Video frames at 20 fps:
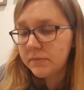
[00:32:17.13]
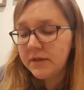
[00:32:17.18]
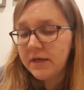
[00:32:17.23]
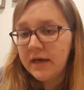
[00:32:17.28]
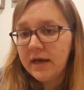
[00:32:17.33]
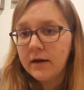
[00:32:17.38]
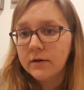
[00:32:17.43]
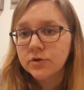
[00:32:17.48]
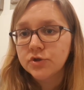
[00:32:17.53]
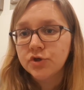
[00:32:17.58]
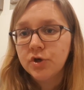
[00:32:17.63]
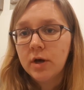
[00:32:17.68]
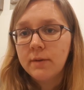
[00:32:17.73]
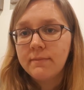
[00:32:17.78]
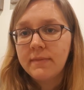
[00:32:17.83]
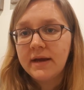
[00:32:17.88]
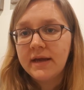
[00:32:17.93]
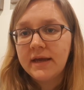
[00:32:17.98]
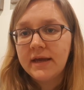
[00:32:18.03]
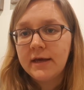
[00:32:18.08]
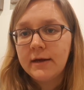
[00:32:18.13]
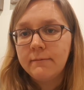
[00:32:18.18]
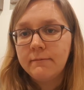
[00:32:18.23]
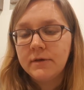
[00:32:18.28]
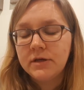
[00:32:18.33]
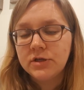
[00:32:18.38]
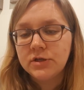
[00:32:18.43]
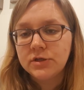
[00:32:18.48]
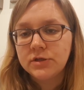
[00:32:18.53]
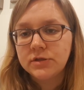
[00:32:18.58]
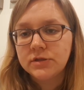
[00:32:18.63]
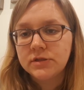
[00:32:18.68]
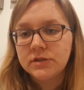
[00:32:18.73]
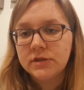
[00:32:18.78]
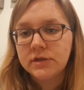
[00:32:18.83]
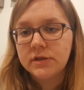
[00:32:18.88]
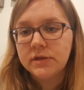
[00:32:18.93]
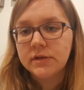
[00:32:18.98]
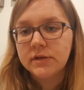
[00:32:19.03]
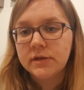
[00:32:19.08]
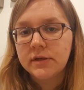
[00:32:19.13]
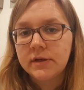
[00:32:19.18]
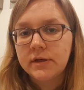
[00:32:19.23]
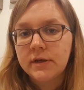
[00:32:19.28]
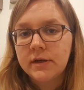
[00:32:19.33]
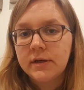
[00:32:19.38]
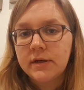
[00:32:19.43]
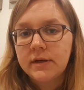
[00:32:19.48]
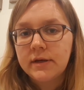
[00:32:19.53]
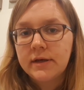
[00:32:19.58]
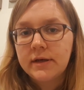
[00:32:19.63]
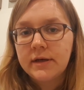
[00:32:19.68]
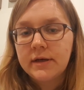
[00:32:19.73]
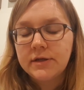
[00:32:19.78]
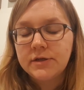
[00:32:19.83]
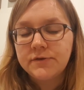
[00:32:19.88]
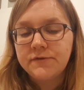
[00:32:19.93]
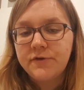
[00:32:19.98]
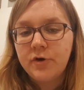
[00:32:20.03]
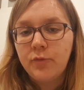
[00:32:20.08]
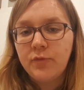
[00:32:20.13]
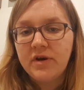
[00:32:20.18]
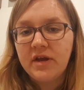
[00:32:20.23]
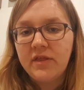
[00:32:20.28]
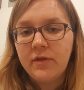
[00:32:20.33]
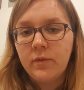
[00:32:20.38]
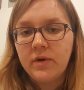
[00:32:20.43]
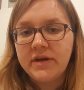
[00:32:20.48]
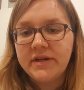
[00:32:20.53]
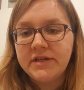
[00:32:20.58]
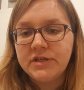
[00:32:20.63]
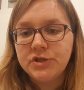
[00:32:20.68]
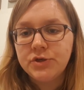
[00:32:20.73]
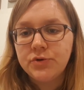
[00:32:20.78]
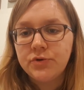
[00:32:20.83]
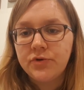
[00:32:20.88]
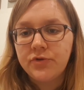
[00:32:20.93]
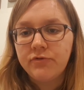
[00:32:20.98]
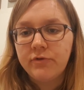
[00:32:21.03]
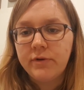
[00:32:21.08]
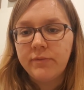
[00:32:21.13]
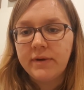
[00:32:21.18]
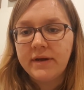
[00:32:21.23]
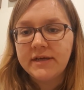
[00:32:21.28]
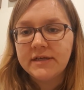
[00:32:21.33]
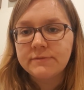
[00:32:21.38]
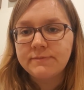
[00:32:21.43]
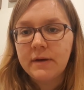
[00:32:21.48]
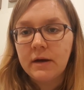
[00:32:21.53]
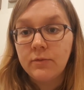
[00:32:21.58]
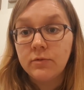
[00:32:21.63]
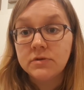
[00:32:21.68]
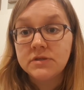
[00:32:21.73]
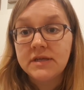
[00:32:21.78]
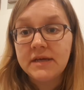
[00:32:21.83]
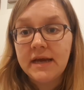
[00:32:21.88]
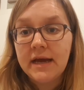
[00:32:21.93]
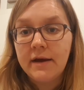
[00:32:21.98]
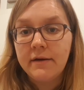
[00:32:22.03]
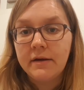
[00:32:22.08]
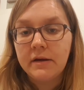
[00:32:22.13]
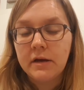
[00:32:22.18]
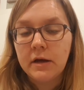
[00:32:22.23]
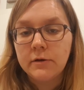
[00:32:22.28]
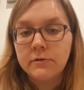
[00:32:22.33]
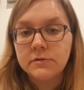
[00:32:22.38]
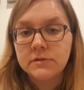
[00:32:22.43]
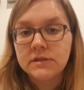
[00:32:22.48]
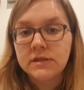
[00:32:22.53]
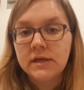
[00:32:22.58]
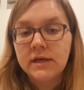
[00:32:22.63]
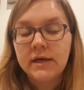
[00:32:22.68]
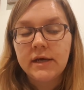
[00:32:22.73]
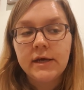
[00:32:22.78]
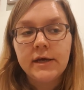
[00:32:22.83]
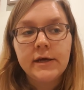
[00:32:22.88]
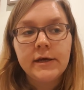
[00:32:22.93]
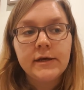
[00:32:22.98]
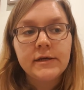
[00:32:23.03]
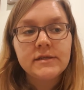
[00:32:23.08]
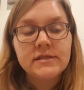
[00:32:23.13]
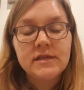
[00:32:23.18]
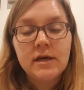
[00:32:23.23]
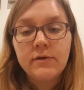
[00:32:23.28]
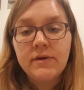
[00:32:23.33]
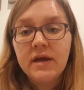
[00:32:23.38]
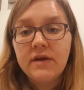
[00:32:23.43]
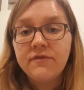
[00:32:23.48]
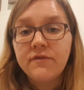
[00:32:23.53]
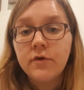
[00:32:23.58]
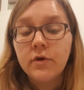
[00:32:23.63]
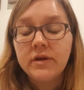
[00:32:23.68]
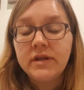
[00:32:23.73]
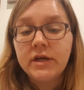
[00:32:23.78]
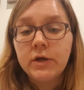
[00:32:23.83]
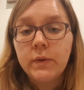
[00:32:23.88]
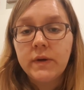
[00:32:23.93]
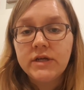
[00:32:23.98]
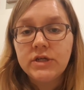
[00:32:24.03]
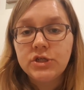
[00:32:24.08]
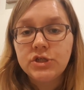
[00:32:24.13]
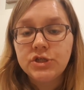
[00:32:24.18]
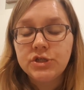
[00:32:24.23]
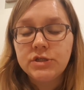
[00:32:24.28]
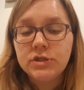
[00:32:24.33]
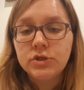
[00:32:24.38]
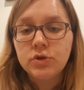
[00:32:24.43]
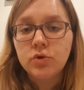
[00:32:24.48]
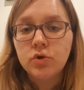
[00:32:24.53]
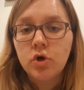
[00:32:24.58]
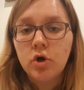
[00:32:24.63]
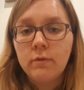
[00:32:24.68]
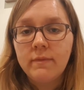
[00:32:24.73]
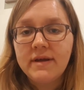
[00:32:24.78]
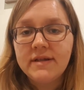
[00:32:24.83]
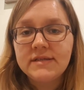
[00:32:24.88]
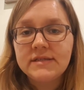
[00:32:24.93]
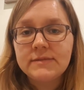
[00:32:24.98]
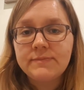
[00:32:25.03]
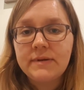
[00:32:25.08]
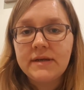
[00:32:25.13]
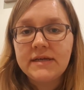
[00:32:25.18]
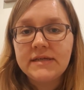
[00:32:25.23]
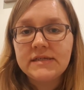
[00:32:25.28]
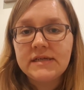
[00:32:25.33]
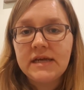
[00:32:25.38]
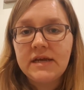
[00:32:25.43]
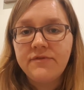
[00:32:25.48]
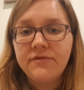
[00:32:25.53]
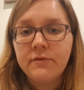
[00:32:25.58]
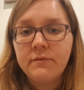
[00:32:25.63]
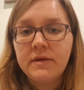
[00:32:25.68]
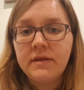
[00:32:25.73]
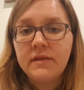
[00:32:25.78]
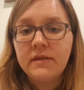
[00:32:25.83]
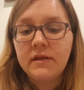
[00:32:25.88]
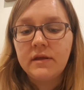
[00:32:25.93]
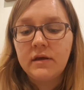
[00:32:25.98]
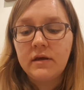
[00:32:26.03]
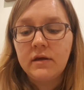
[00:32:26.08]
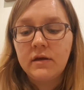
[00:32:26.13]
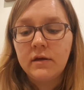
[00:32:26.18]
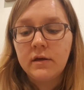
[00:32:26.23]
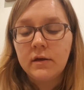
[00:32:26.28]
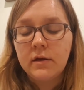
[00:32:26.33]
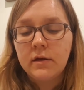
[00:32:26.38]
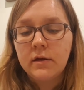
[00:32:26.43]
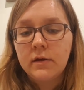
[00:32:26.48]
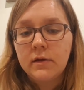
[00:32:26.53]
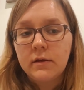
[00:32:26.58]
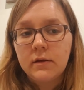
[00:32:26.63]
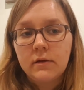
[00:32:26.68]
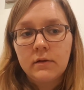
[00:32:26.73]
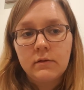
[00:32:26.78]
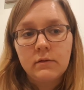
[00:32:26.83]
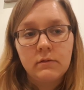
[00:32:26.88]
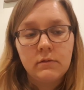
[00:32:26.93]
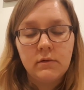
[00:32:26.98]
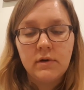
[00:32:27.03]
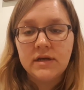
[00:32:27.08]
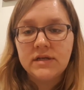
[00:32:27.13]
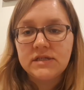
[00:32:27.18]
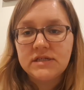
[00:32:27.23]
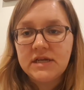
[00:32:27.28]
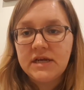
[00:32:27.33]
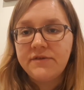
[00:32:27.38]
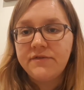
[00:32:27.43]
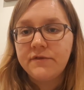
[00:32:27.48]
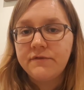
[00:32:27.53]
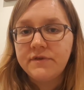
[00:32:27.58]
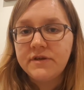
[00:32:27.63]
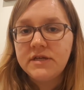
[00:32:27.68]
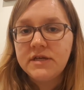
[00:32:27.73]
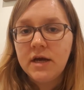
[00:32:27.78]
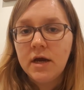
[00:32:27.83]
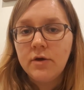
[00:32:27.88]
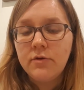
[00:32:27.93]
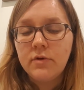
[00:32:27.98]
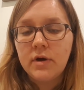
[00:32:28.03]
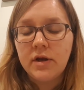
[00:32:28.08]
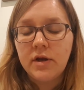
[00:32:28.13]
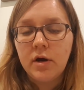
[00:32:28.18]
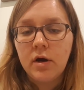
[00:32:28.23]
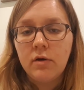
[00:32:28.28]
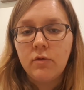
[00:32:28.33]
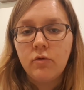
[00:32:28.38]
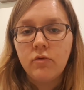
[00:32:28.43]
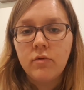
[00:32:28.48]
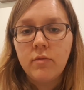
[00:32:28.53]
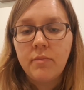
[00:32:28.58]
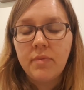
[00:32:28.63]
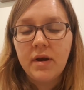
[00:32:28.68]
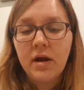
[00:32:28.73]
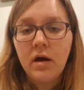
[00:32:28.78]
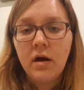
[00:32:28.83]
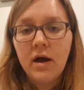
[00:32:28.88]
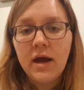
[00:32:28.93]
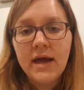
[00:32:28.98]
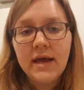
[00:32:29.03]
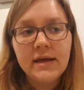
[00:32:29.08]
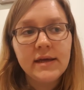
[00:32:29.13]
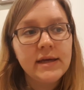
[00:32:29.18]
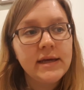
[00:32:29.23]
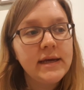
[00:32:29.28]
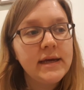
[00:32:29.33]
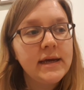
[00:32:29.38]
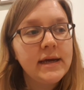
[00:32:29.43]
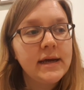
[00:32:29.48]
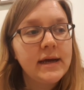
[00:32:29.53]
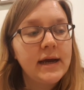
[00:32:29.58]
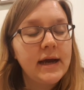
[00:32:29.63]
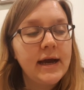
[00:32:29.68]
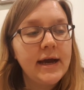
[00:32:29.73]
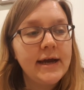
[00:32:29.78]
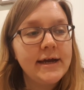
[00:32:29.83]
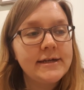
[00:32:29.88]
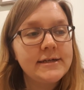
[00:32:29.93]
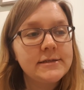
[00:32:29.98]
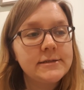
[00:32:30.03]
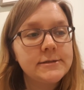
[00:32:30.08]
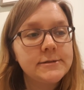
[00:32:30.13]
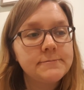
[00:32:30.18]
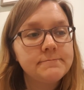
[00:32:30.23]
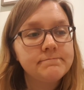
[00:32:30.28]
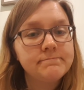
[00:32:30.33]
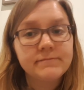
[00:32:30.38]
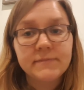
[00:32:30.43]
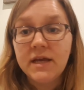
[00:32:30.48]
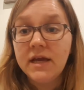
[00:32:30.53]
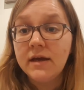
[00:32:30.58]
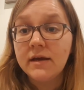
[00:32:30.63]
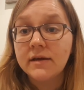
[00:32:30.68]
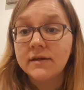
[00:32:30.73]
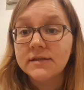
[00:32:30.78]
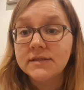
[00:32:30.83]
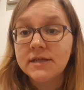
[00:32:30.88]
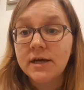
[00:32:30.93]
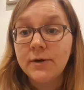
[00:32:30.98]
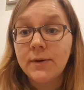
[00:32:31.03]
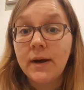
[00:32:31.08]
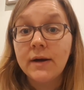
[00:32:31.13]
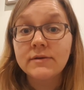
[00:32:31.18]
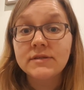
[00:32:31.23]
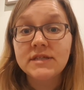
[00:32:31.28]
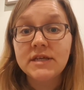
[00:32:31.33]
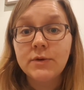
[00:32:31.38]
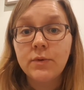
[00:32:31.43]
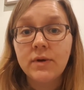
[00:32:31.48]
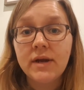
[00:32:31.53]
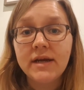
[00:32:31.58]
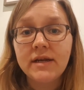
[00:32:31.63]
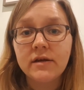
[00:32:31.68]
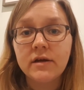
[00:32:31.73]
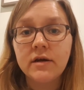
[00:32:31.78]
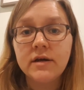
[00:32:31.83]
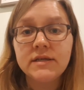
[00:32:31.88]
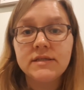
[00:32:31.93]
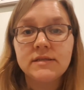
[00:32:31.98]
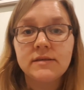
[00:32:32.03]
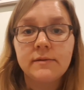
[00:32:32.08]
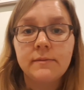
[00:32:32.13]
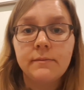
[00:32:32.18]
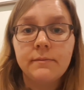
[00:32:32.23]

Yeah, I'll try and make it a mission to film another one in 2 or 3 weeks, but we'll see how it goes. So yeah, if you've got any questions or comments, please leave them in the or underneath the video and I will reply. And yeah, so I'll see you all later, guys.